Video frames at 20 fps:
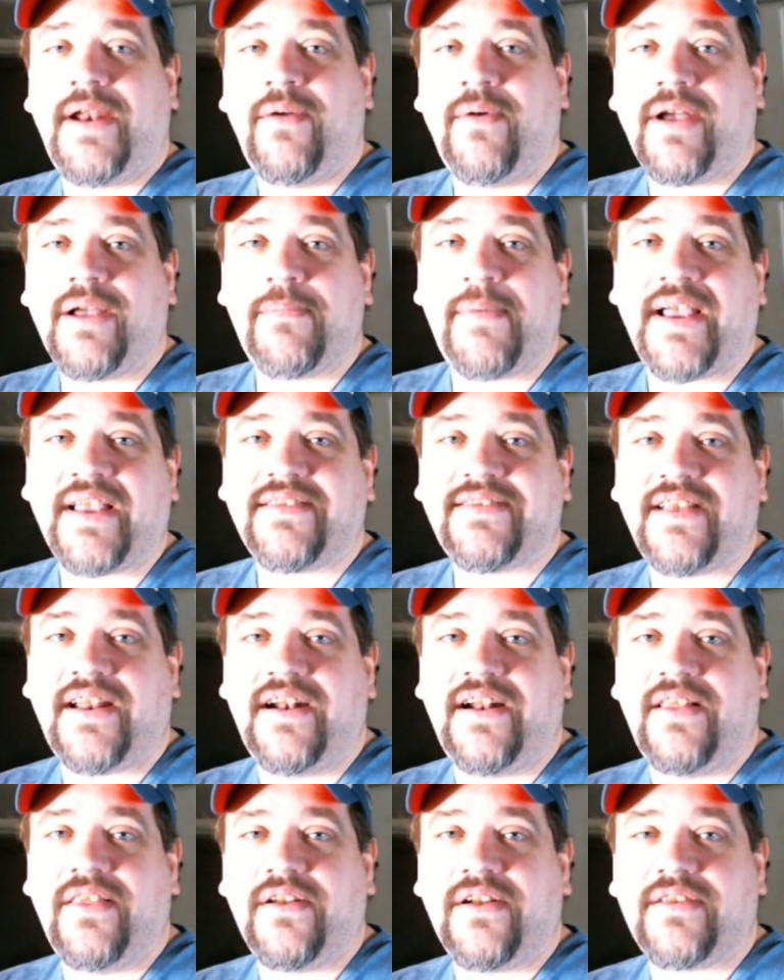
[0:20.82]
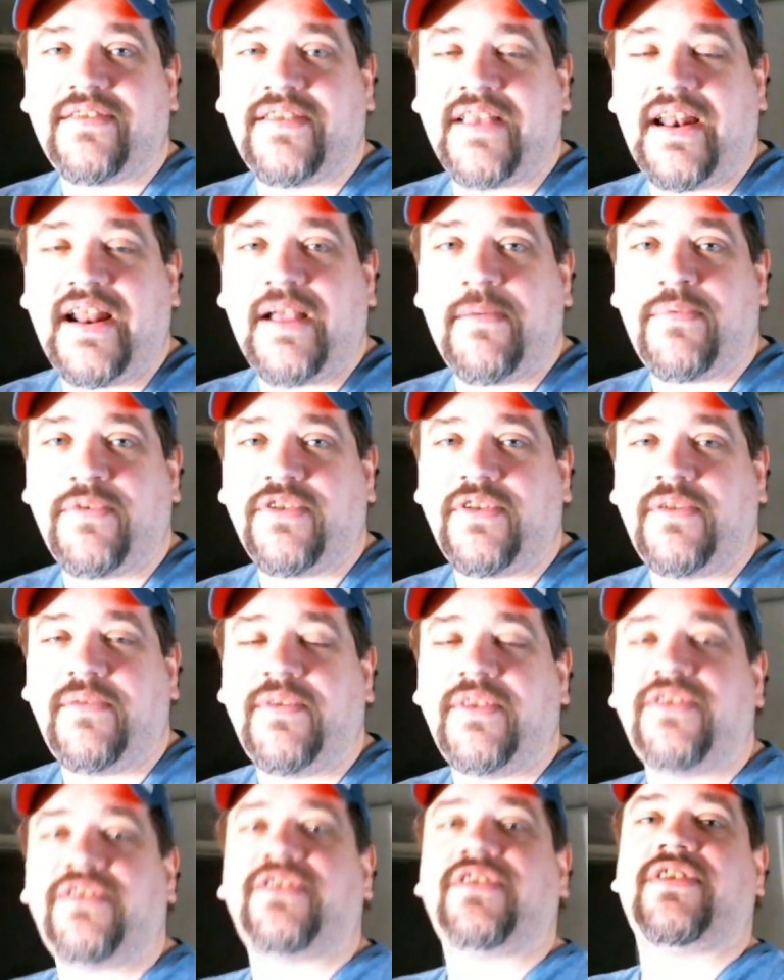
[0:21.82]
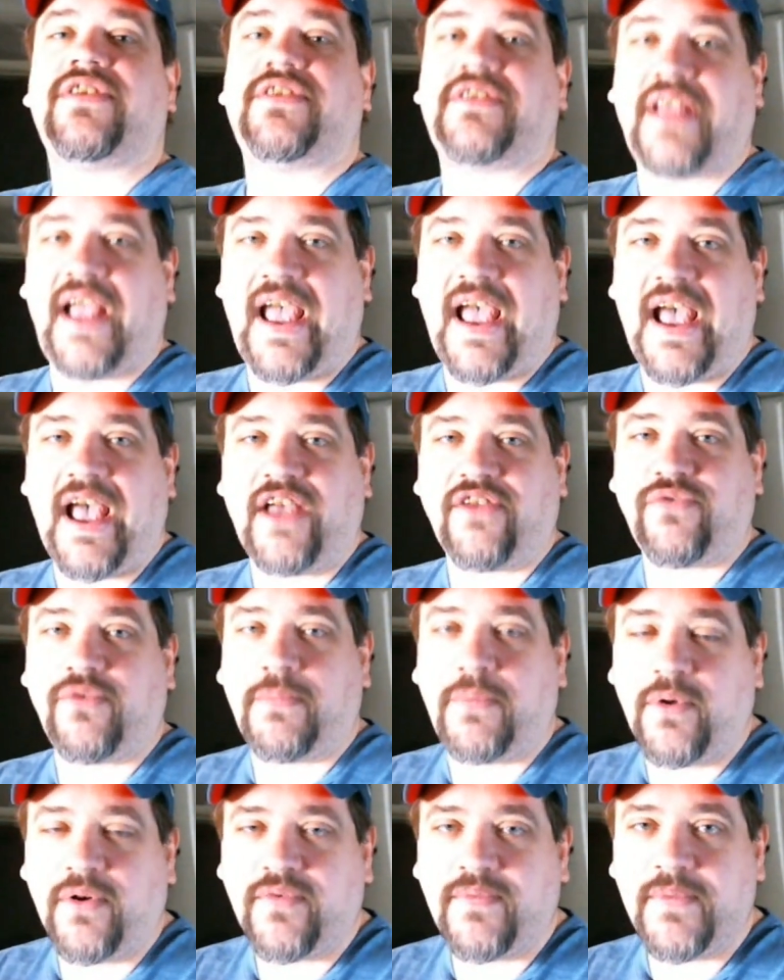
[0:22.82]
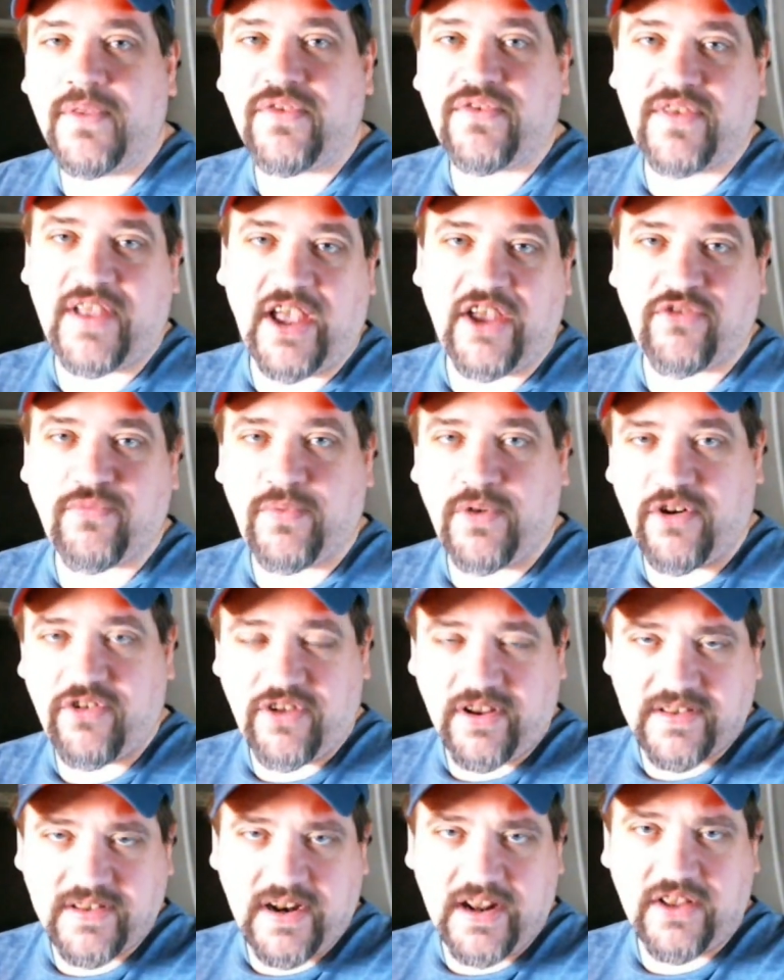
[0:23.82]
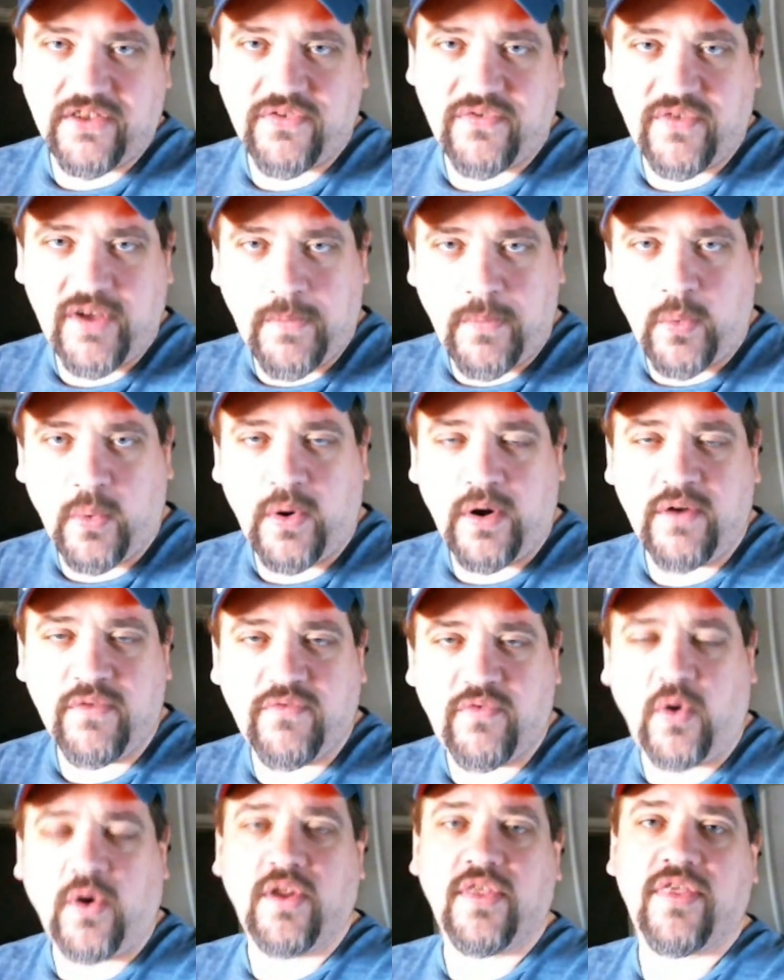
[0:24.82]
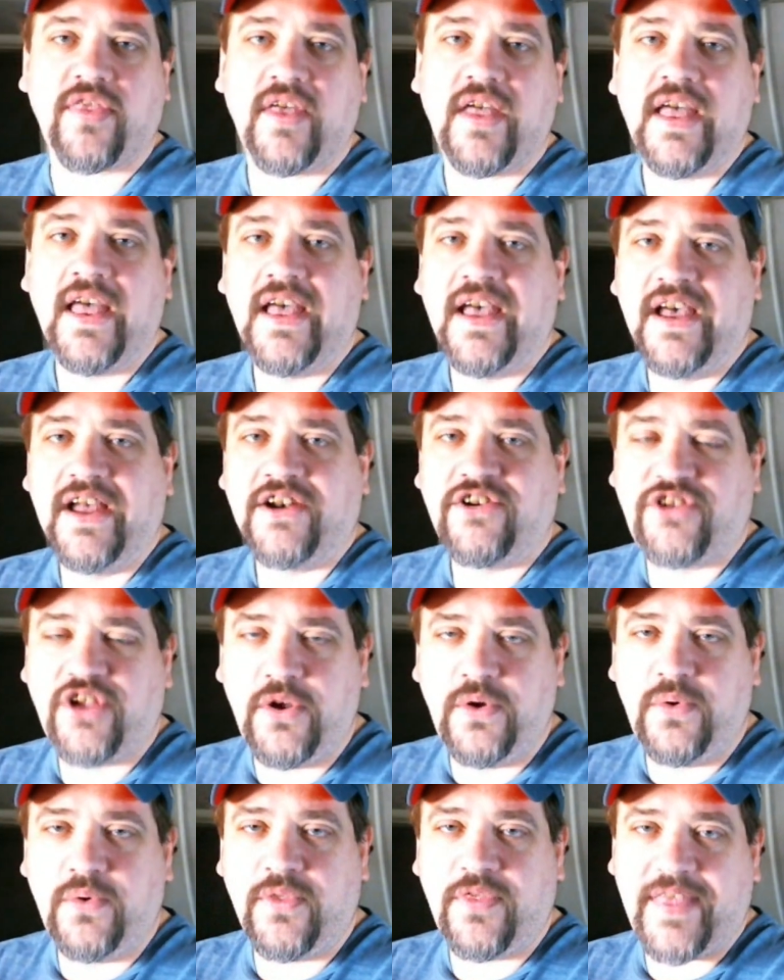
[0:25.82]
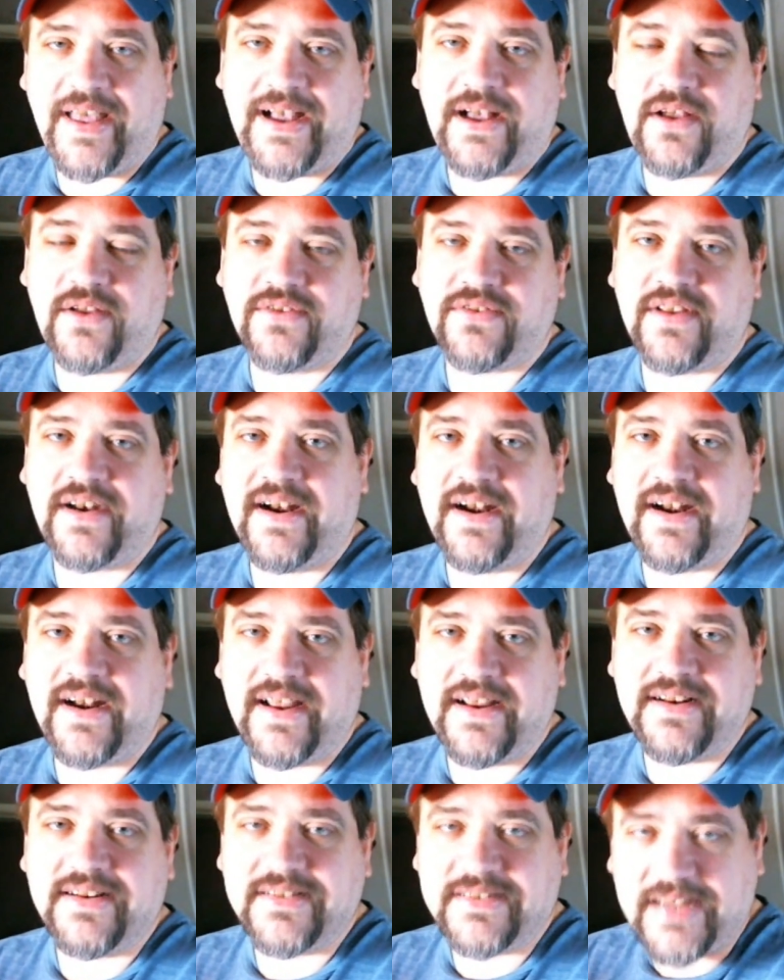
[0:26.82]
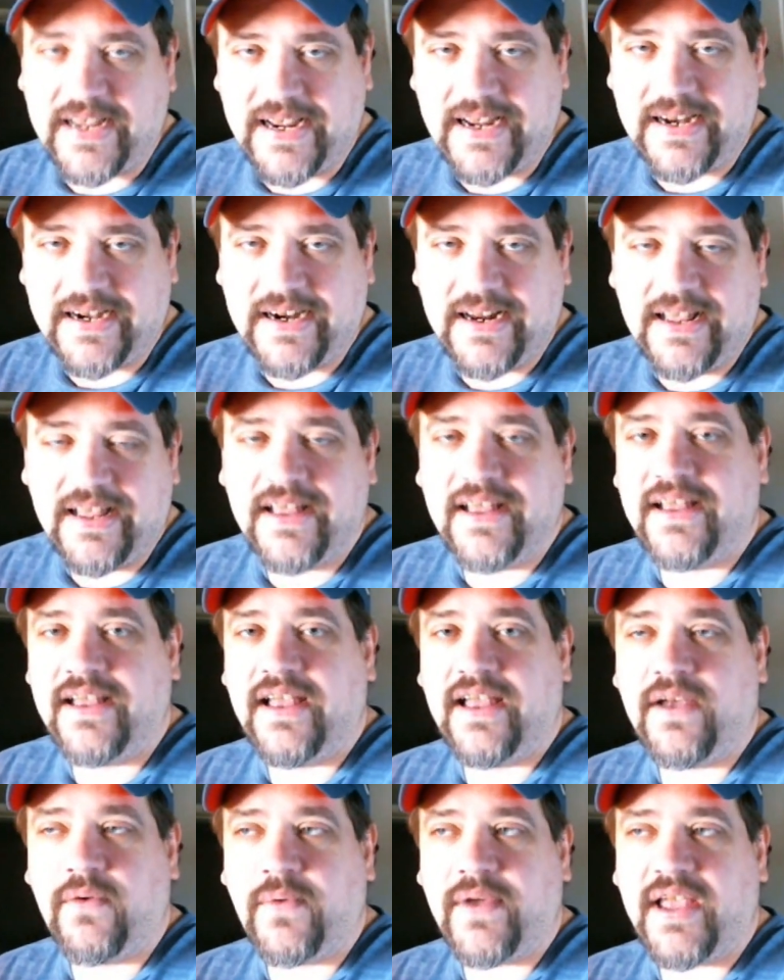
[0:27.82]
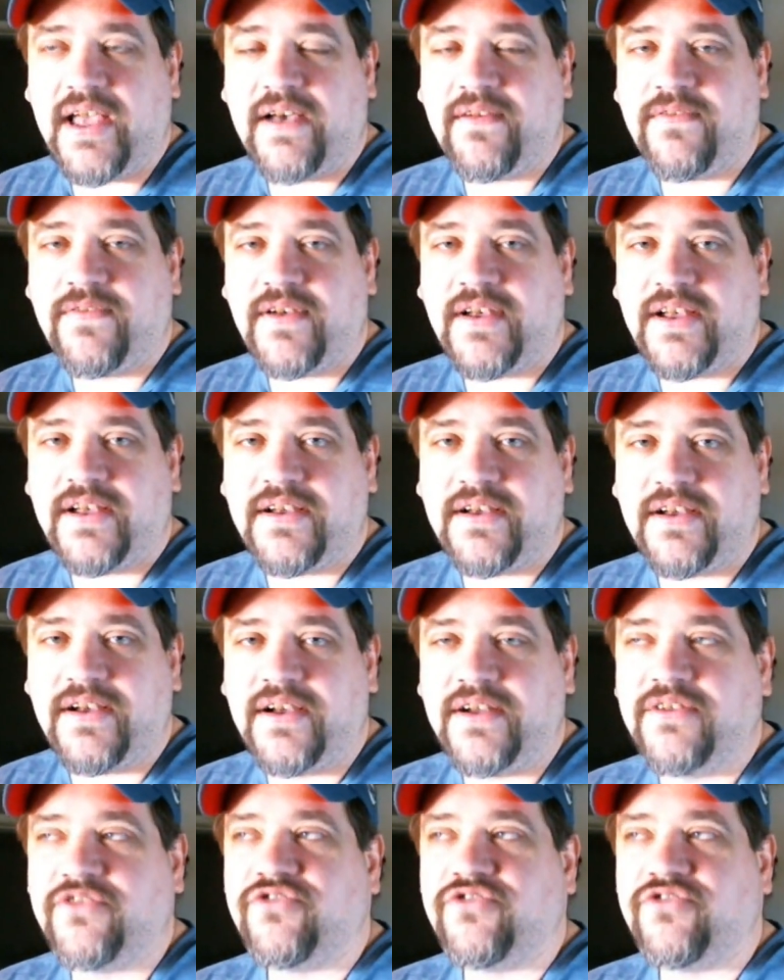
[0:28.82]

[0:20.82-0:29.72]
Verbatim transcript: everybody. Welcome back to another exciting episode of the Stash Report from the Stash Project. Today is February 4th, 2019, and we have uh,